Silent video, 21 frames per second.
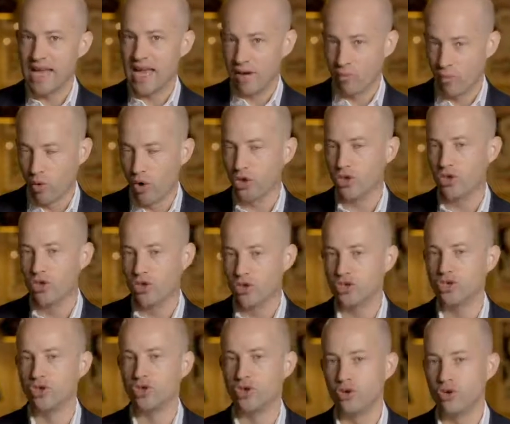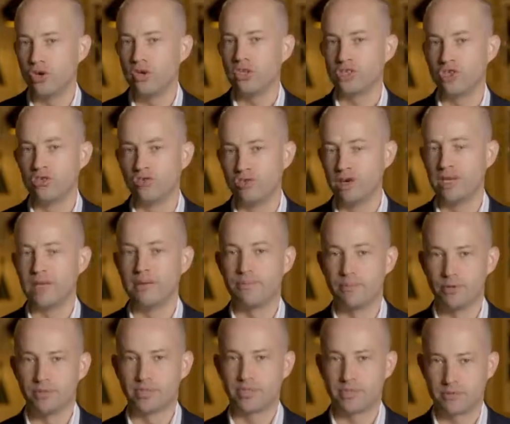and what you can do to really
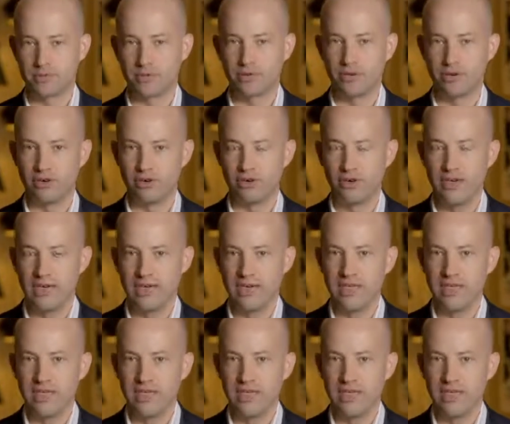push them through.